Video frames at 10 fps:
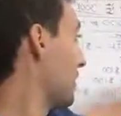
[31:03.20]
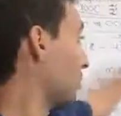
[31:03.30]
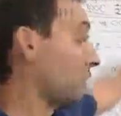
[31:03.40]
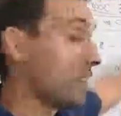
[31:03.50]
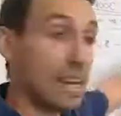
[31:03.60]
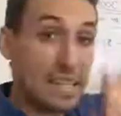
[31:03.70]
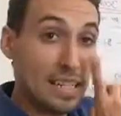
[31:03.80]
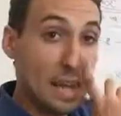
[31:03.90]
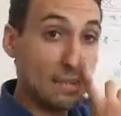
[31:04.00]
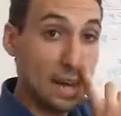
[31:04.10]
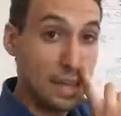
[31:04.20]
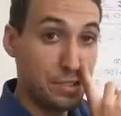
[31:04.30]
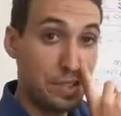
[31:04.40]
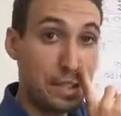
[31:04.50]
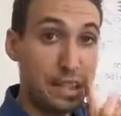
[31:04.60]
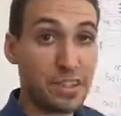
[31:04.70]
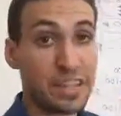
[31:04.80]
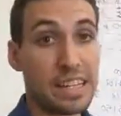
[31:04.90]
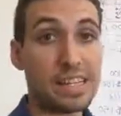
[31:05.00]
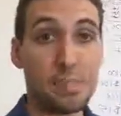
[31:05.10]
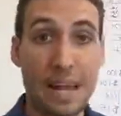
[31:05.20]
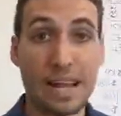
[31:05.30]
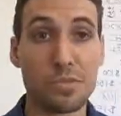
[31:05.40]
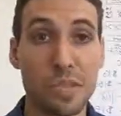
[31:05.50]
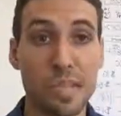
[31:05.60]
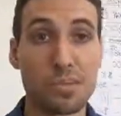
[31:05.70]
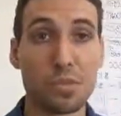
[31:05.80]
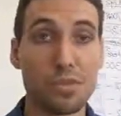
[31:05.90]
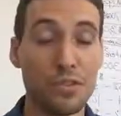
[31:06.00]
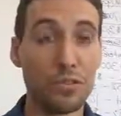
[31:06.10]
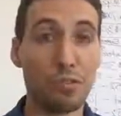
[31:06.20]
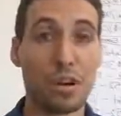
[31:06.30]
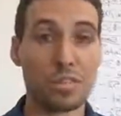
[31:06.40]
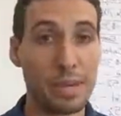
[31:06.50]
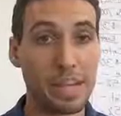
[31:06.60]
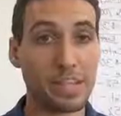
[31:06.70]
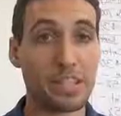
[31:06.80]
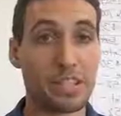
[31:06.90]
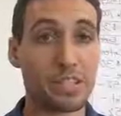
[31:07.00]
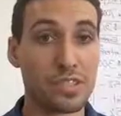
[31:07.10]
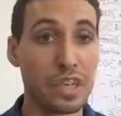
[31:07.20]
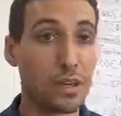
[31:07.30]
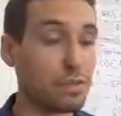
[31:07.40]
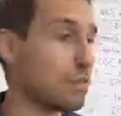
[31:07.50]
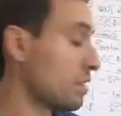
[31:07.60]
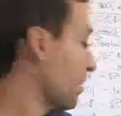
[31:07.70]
one thing I did not factor in here is management. So if you want to manage this yourself,